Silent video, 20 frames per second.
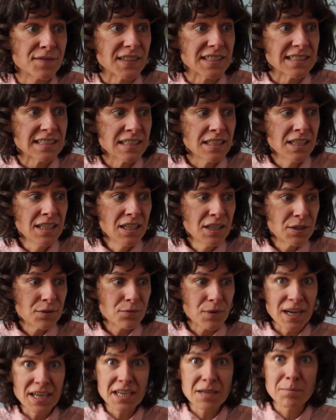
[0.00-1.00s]
and
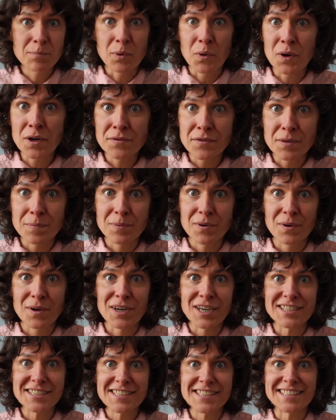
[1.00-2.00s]
writing board
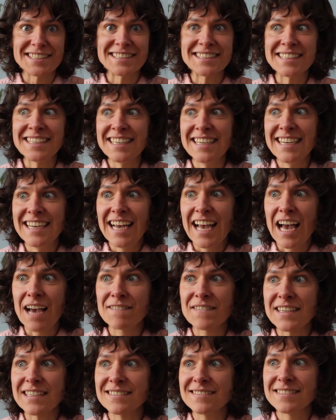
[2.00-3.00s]
reports and
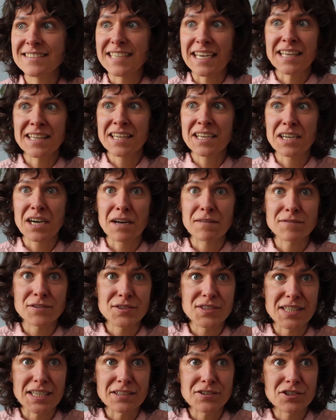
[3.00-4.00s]
having daily
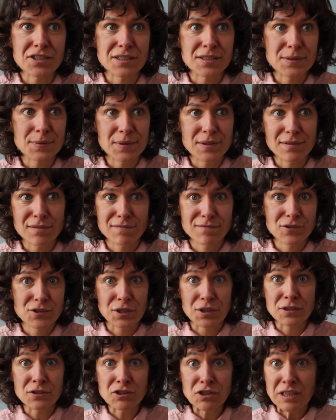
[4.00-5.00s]
conversations with
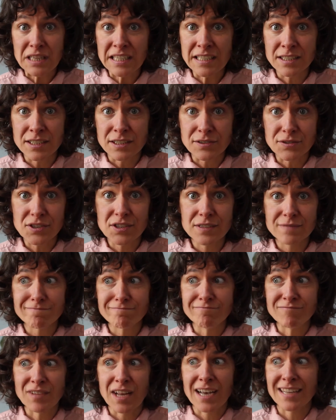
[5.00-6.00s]
church leaders,
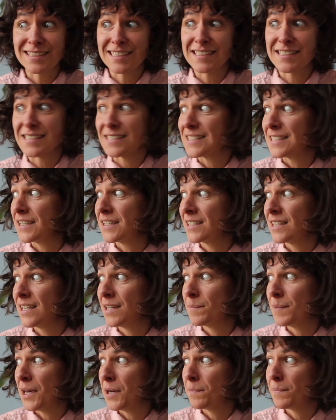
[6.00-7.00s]
not necessarily
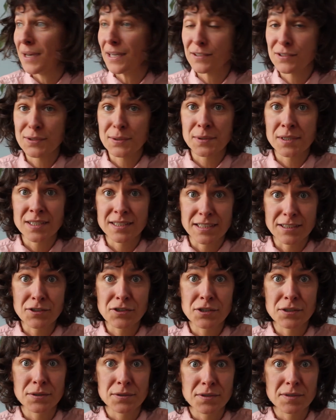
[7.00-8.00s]
about pastoral
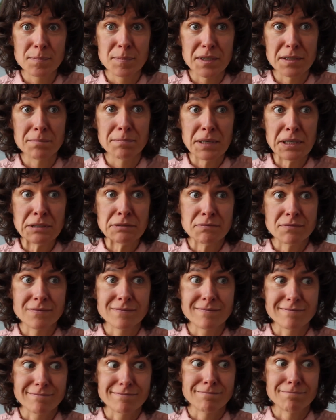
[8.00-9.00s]
issues, but about
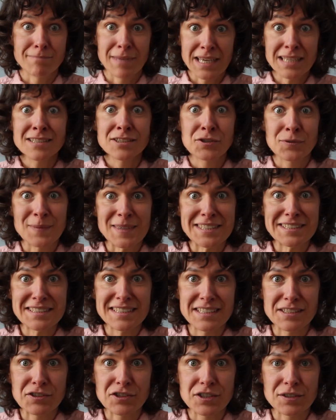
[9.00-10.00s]
management
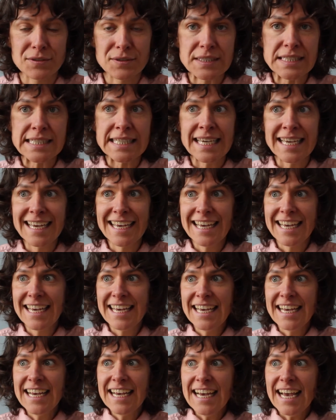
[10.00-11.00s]
issues.
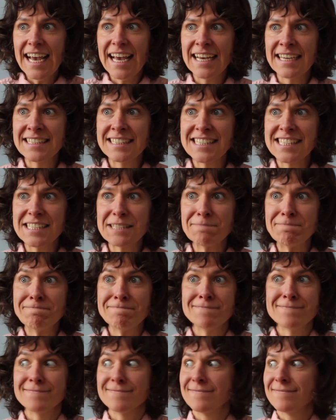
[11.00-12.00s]
And
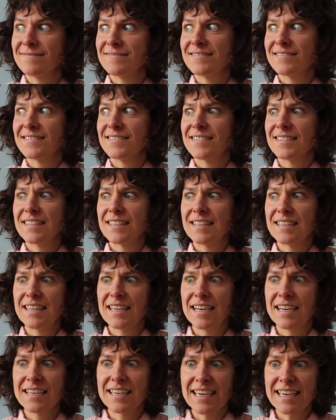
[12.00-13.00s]

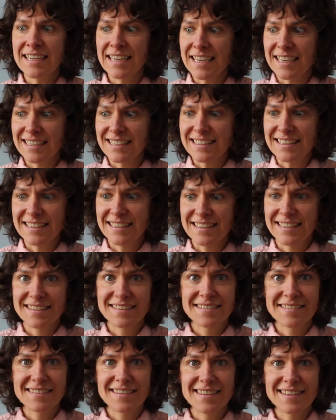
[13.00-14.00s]
again,
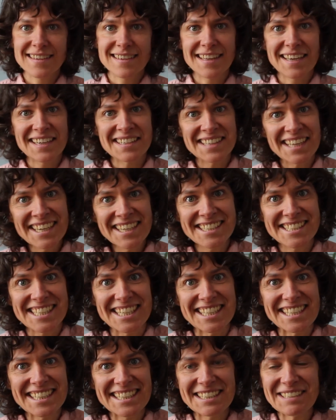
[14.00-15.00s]
I liked
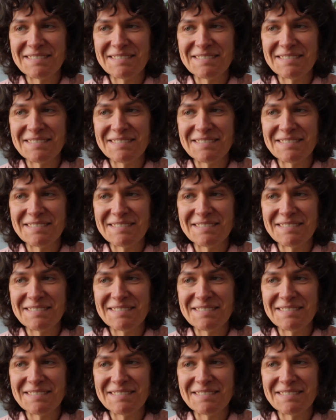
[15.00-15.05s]
it,